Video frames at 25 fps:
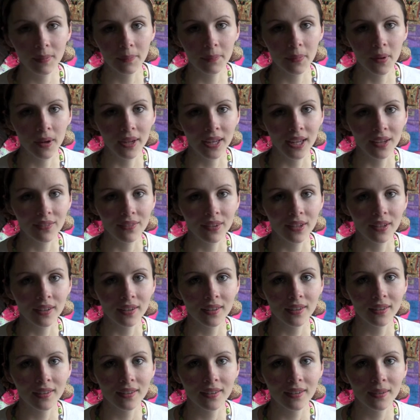by
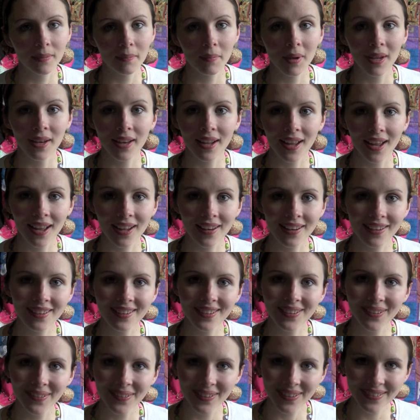giving my nan a
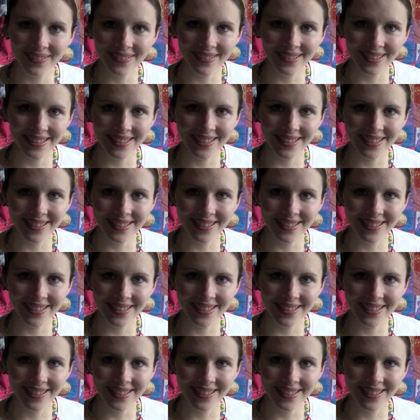quilt.